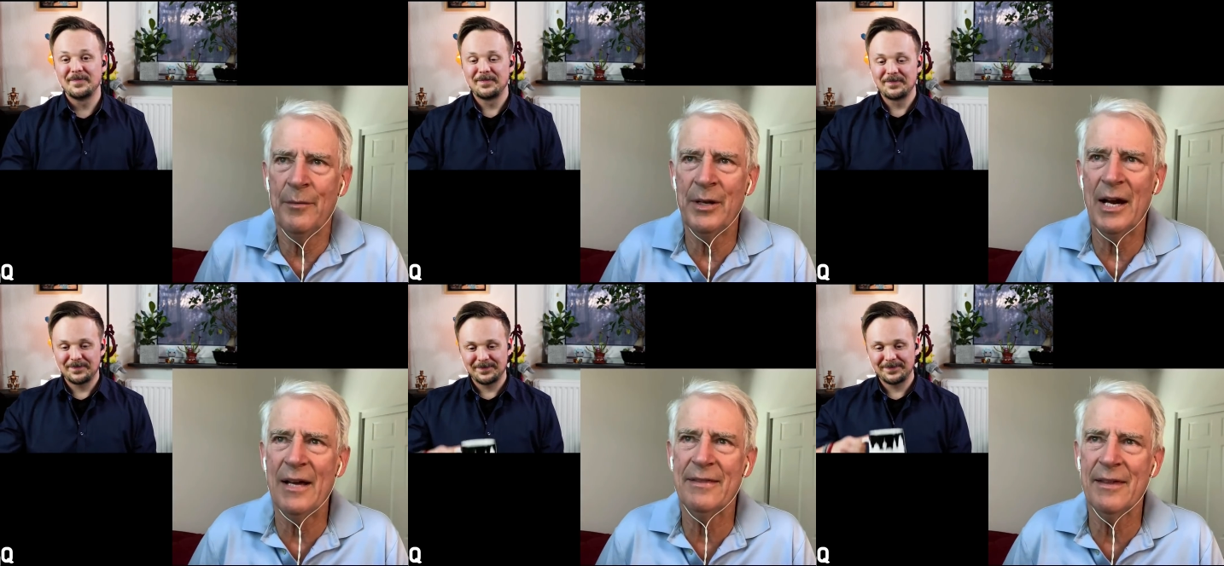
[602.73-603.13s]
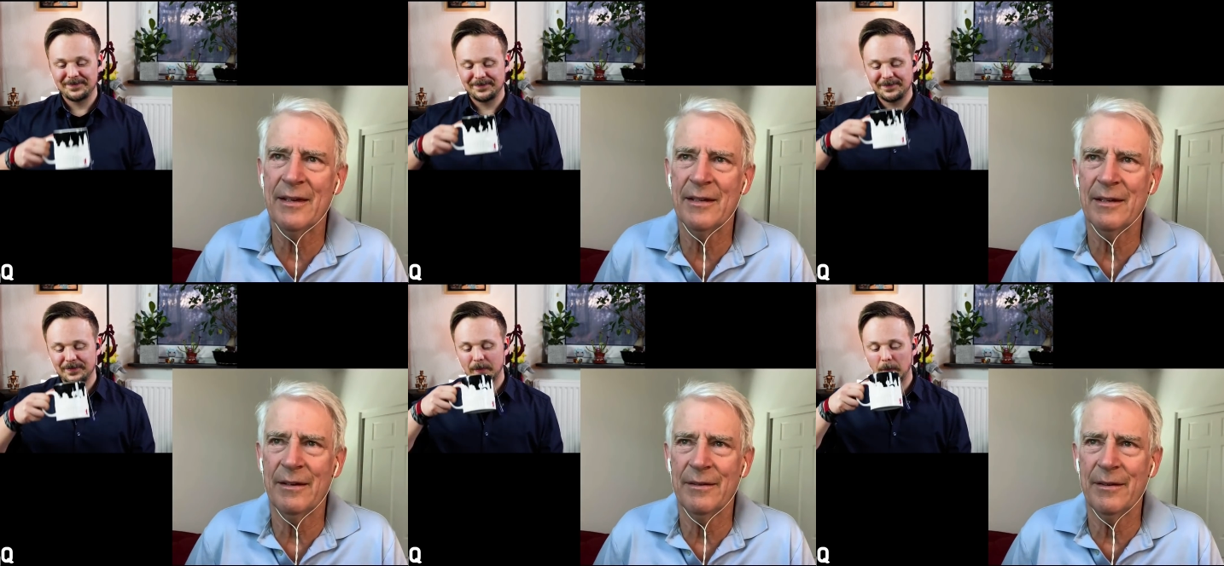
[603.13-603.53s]
Speaker 1: I mean, I
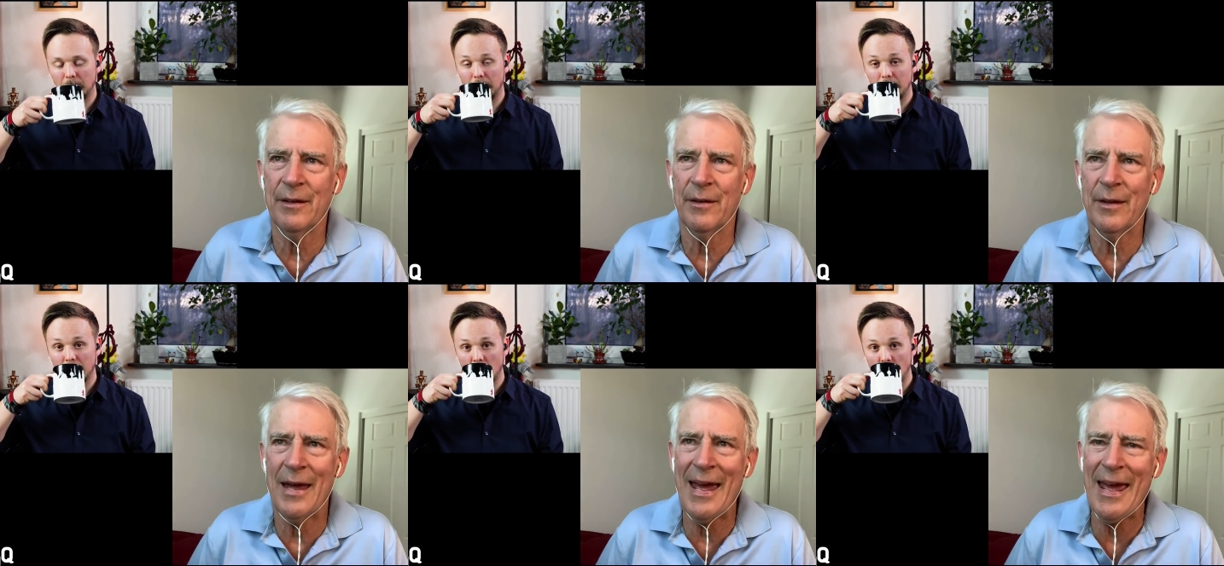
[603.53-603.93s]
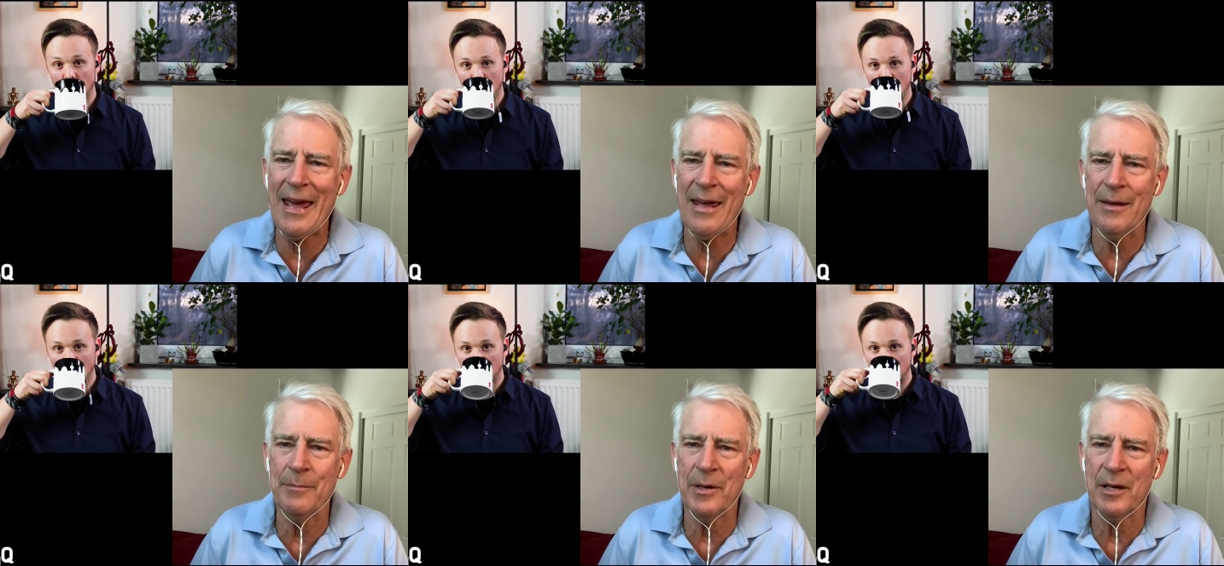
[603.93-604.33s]
think
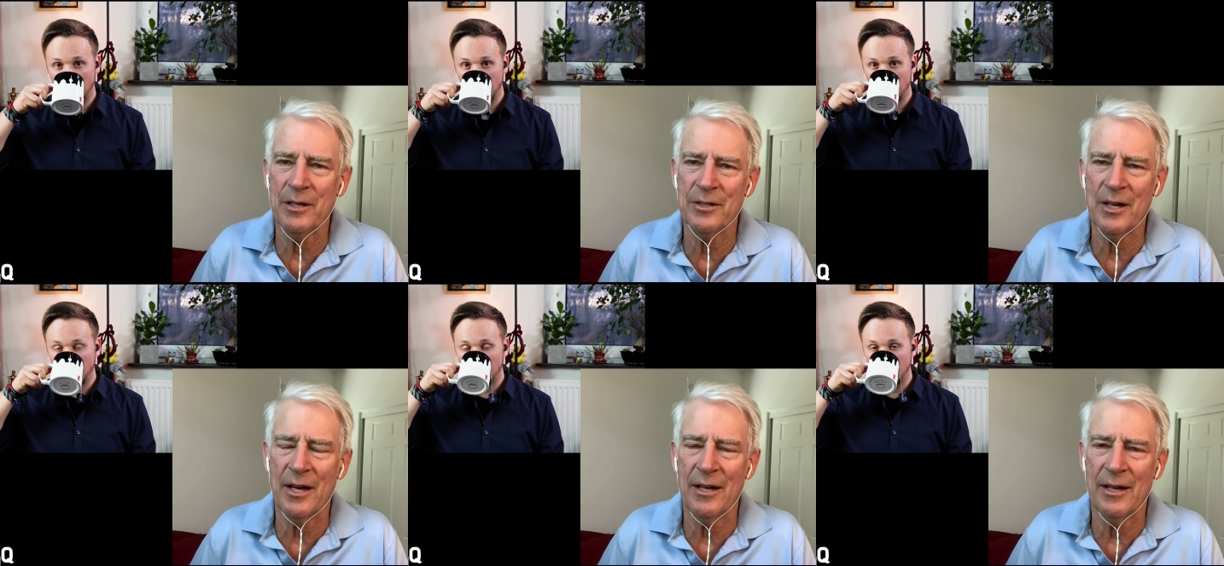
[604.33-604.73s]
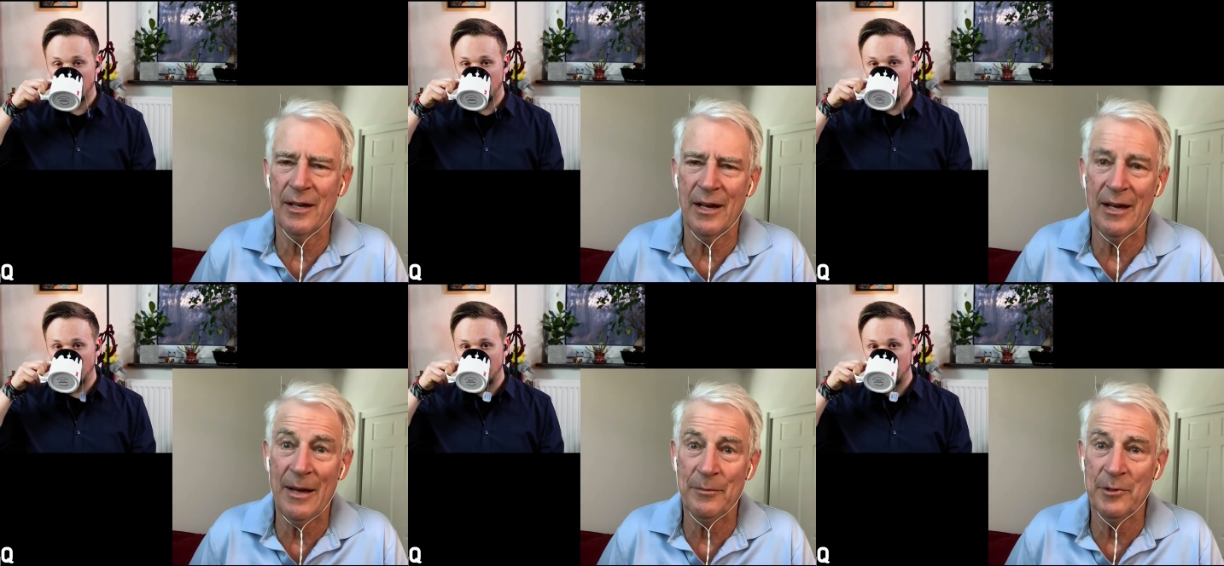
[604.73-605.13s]
a, because I,
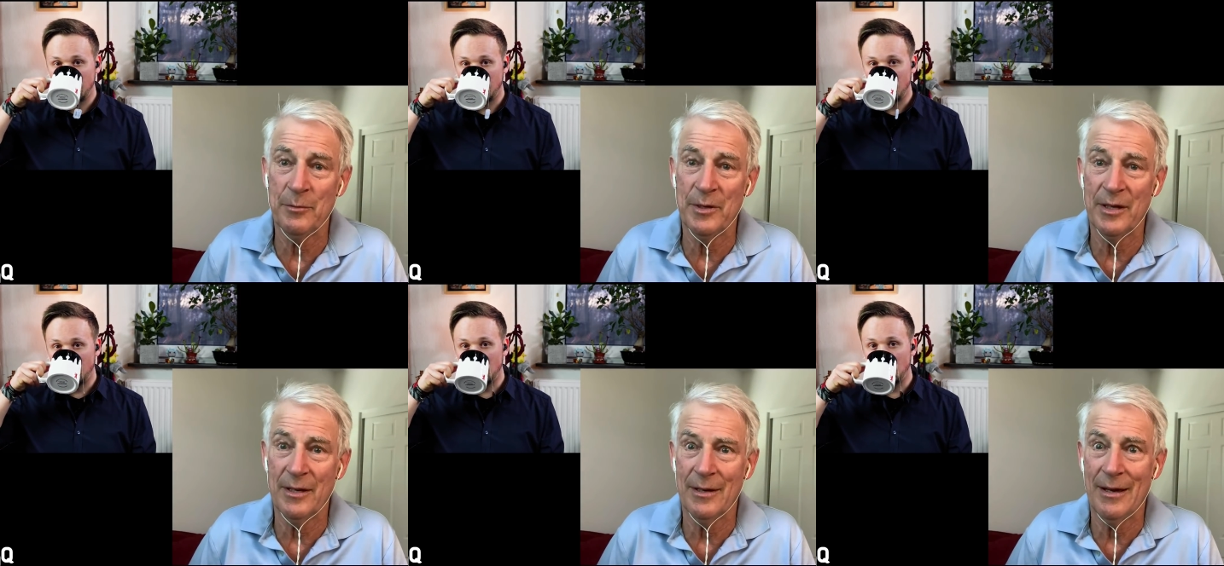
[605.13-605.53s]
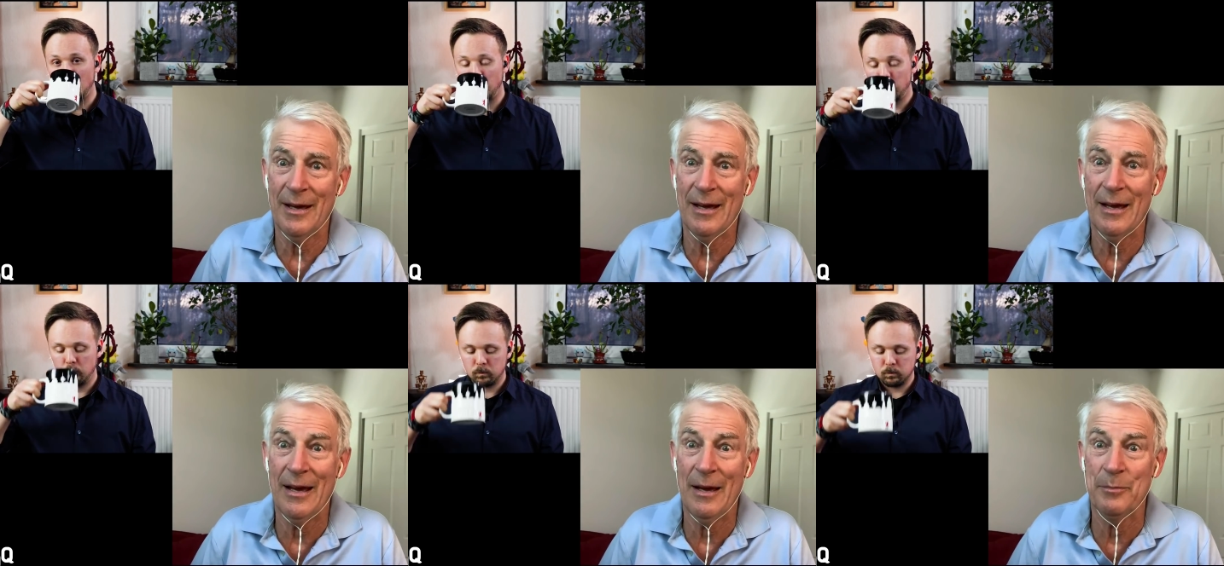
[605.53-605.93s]
I happen to be
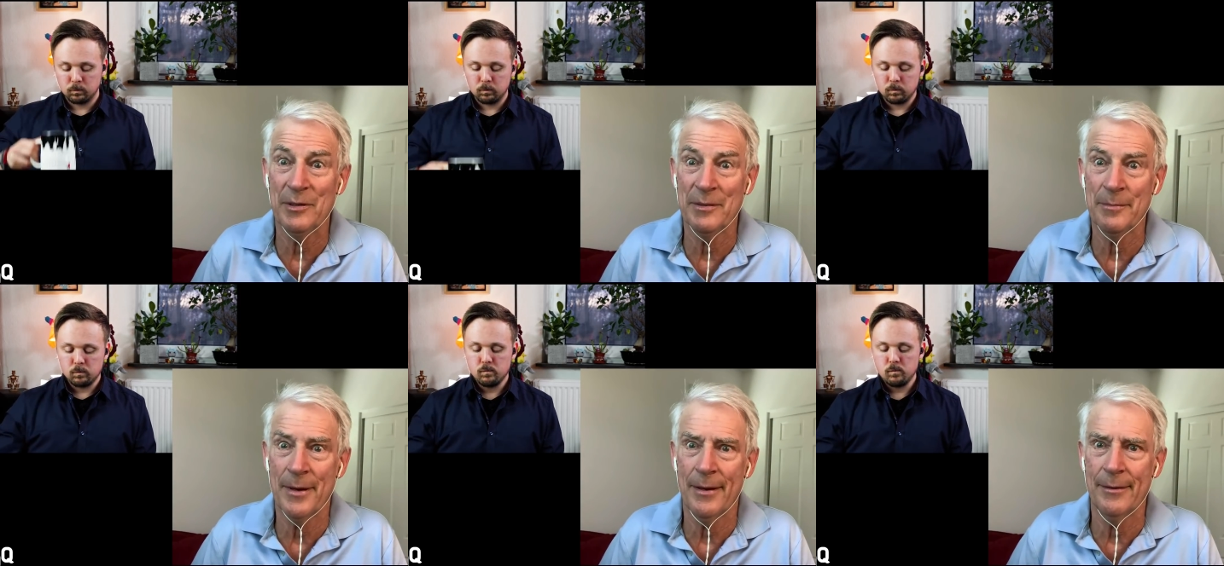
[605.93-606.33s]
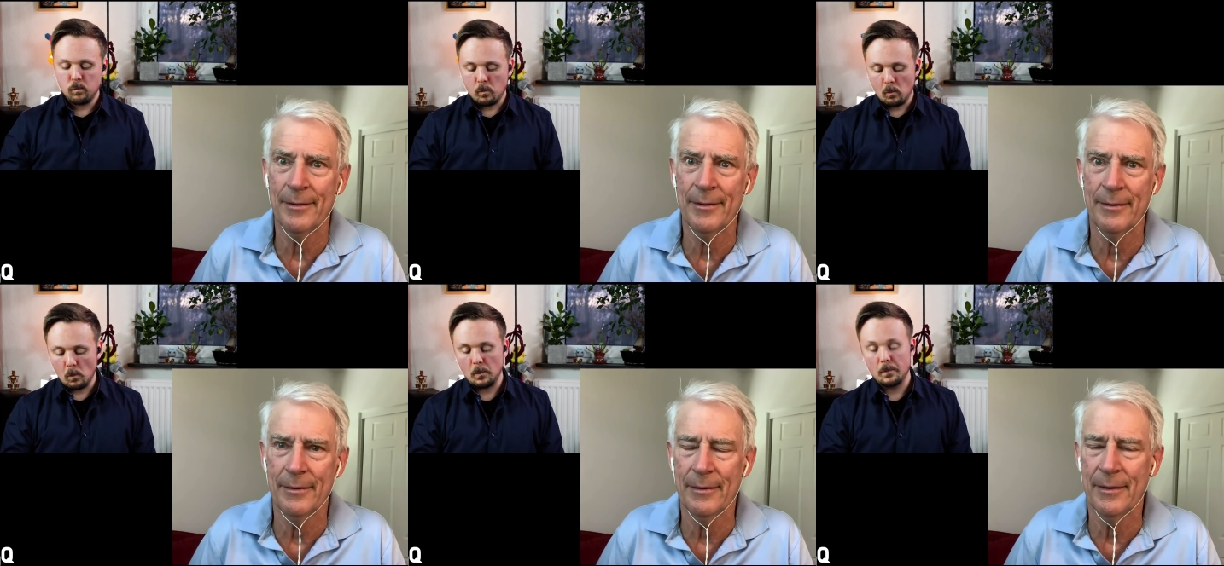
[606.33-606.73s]
happily
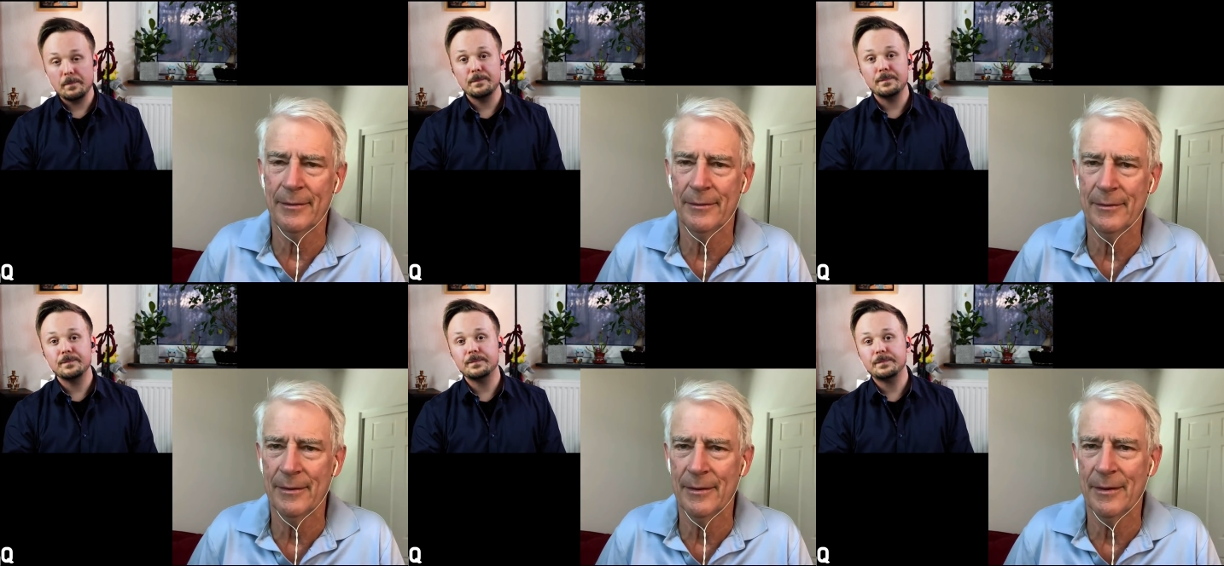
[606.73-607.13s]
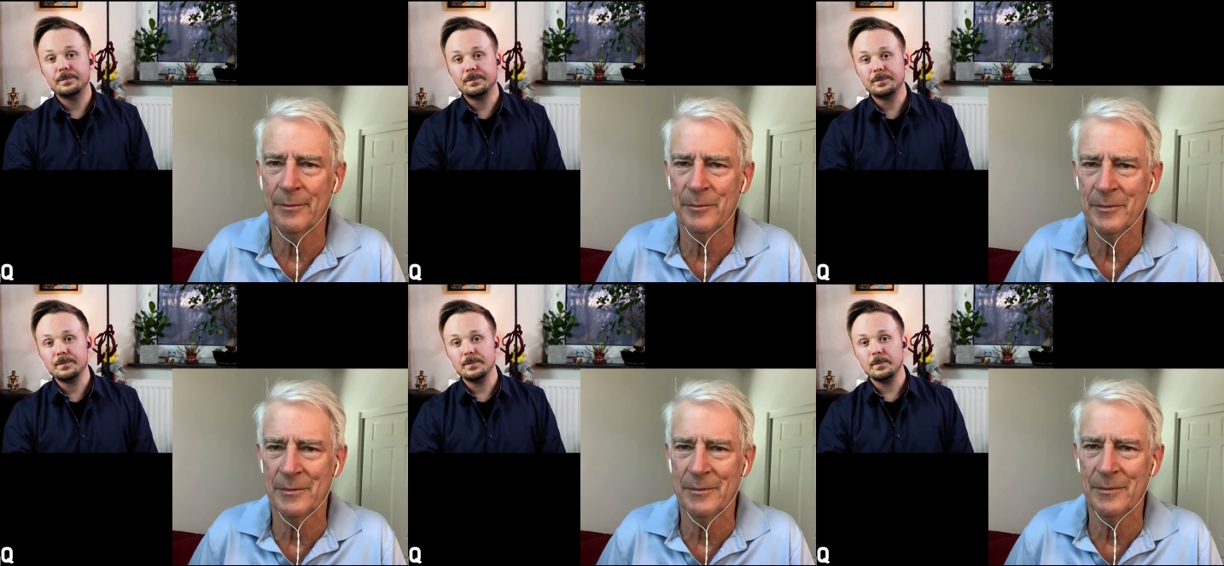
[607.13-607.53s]
married, that
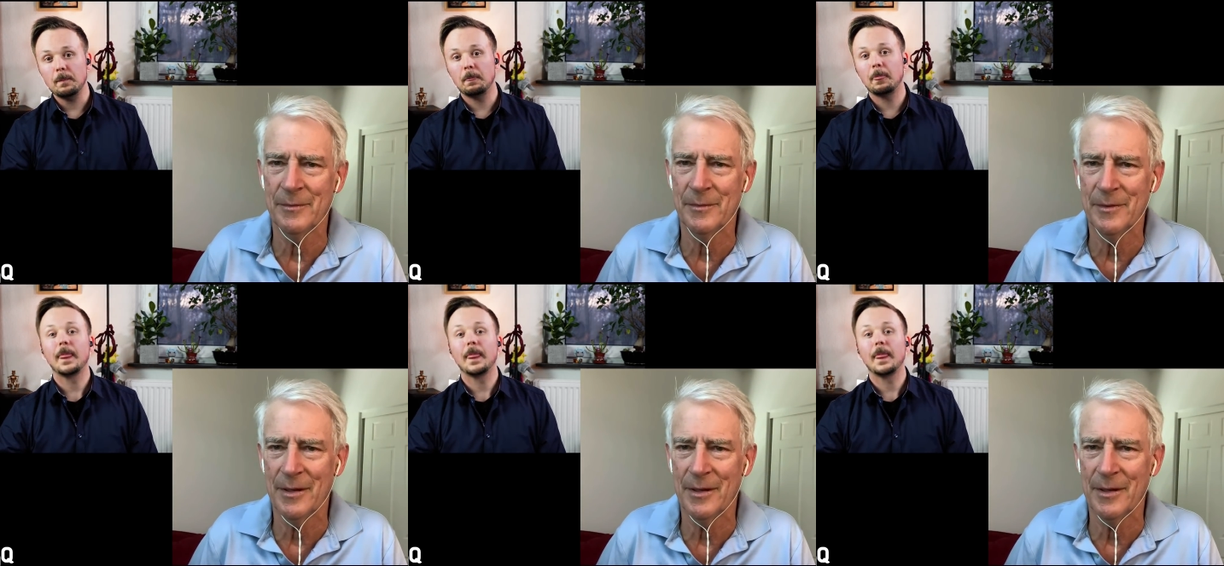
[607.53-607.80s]
um,